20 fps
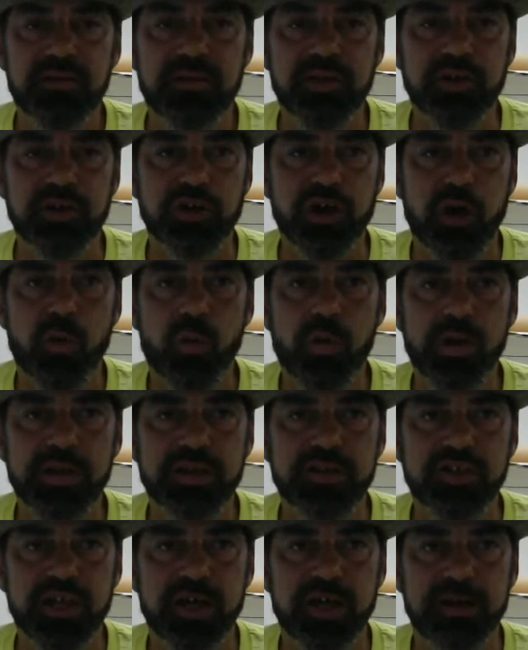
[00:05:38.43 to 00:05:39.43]
You don't want
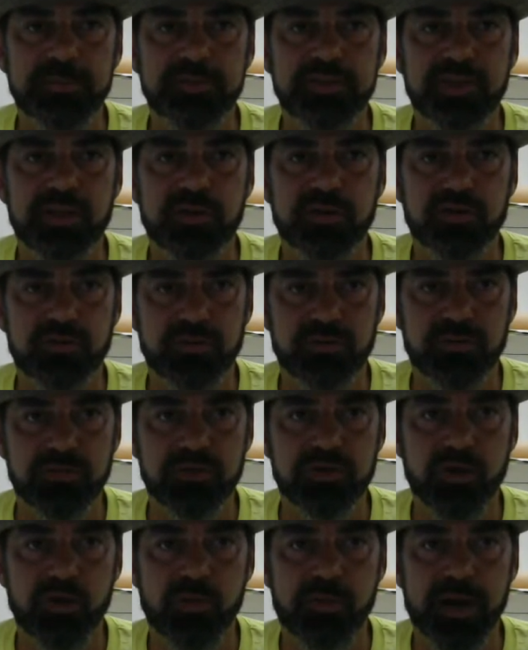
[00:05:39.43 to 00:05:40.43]
the jobs that are
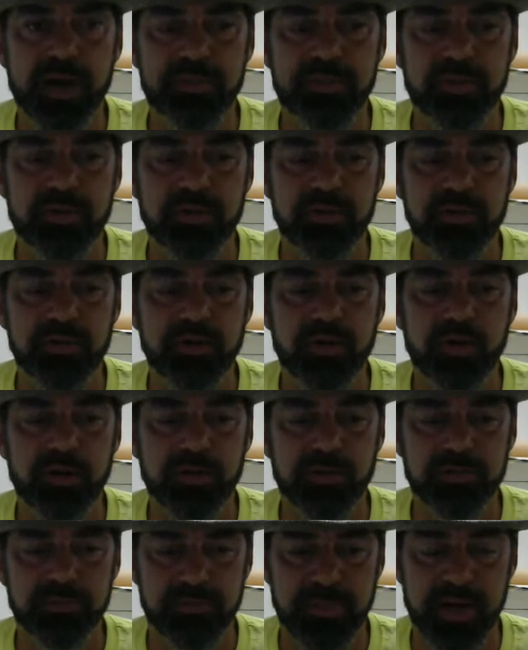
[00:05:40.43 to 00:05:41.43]
sold by
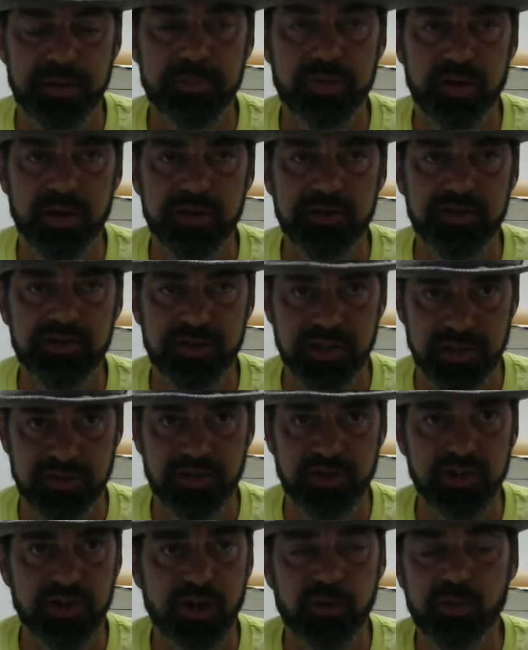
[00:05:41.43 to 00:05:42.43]
price.
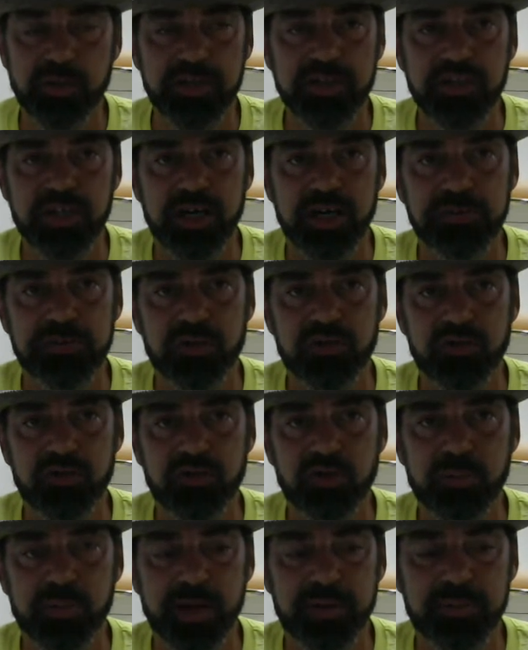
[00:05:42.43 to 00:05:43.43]
Yes, you don't want the jobs that are
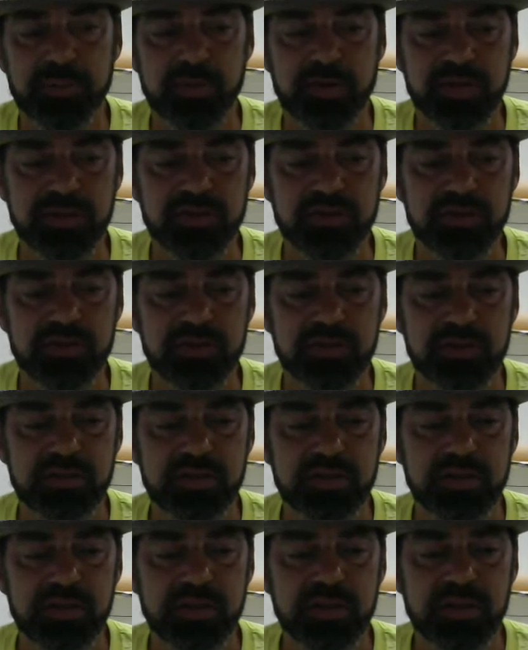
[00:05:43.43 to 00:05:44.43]
sold by price.
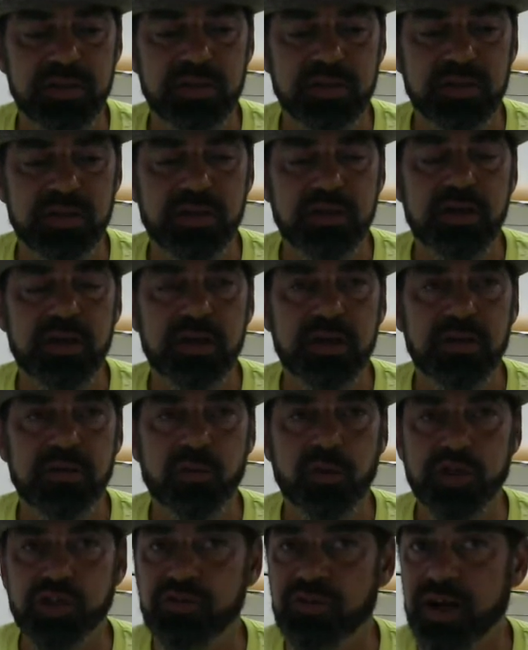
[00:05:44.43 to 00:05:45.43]

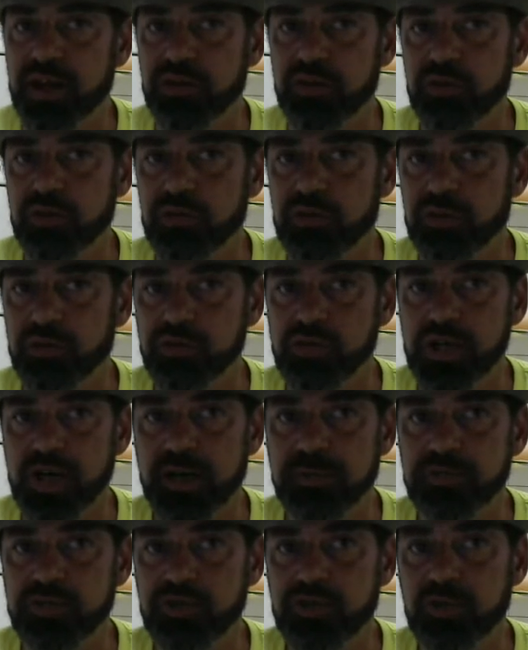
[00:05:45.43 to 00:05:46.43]
Would you rather do 2
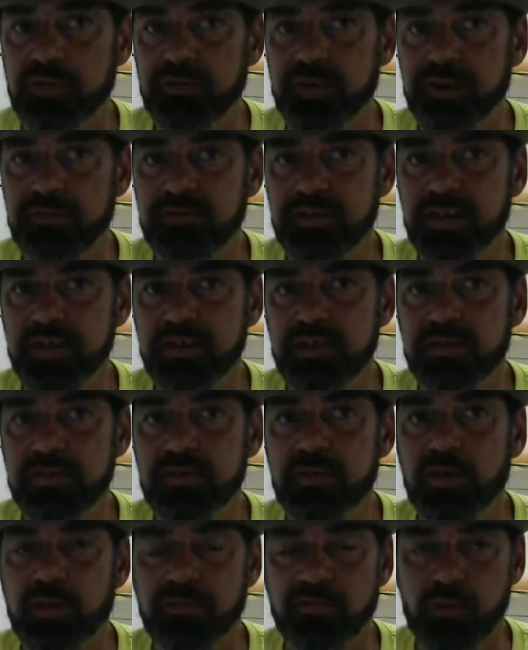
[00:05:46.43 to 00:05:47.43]
jobs at 250
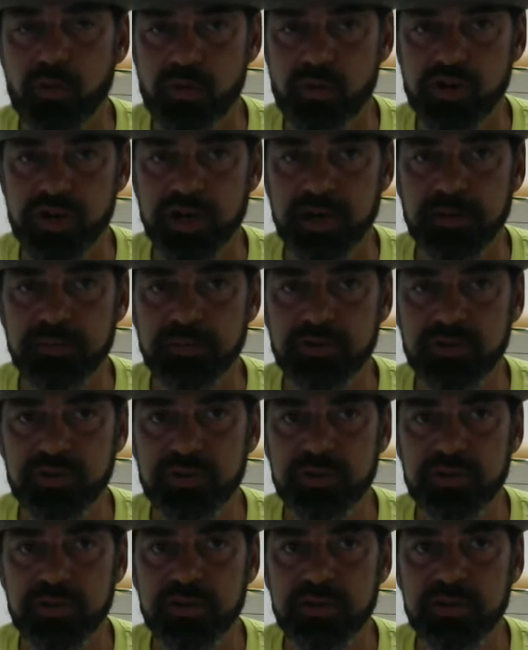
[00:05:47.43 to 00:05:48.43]
or 4 jobs,
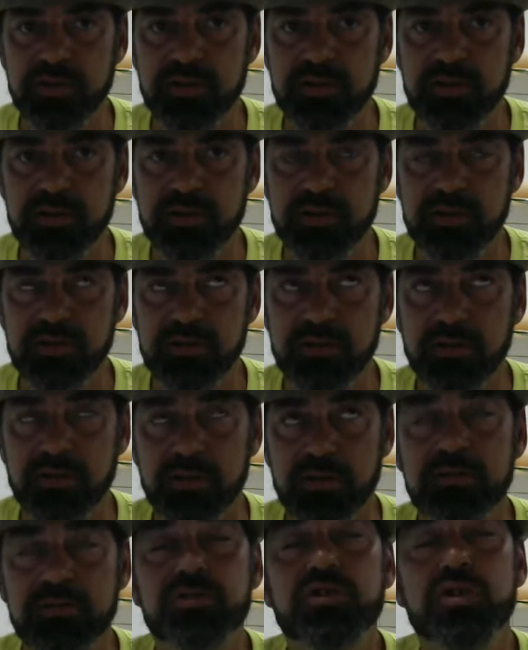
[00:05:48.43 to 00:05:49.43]

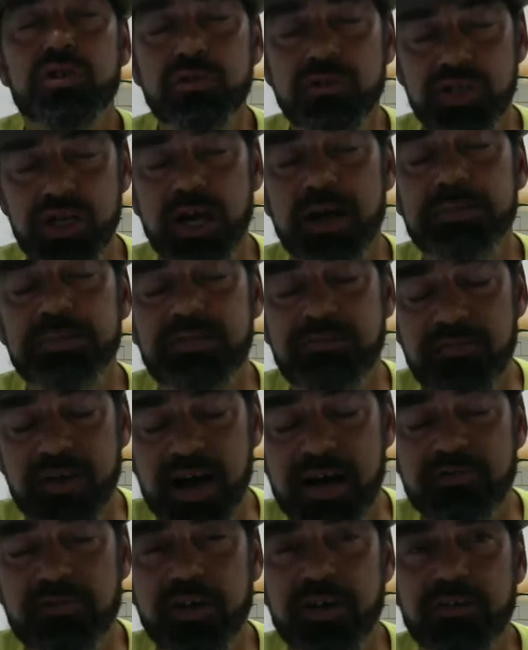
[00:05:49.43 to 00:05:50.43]
or 2 jobs at
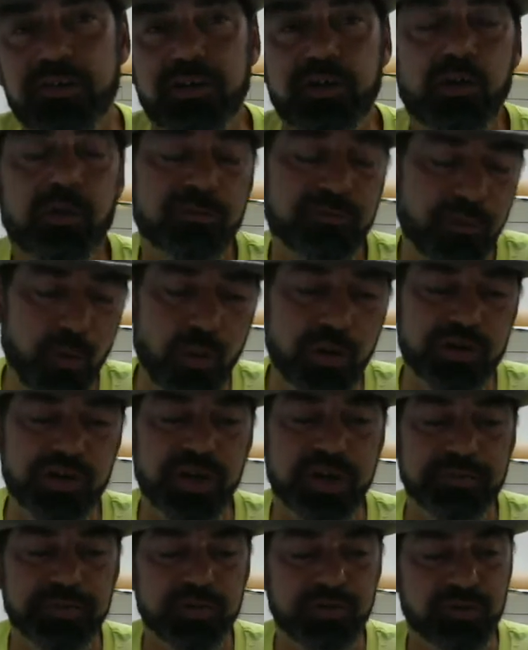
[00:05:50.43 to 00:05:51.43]
500 or 4
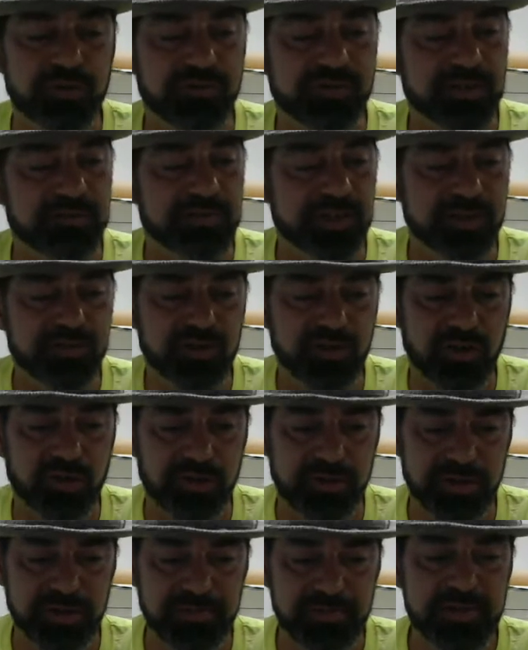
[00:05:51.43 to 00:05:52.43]
jobs at 250?
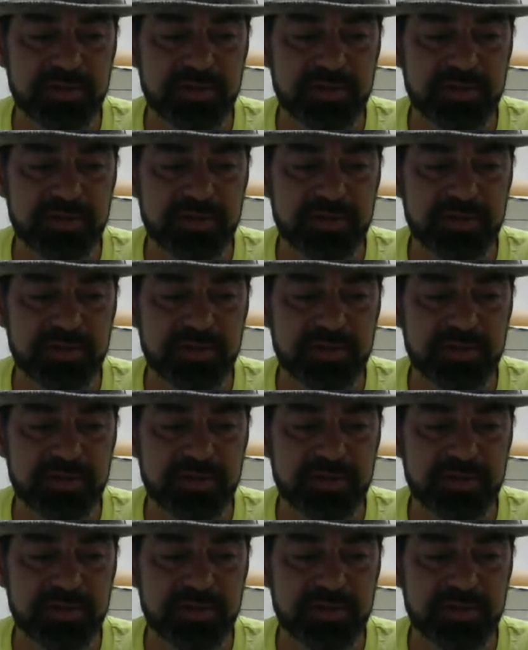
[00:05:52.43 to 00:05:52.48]
Sorry.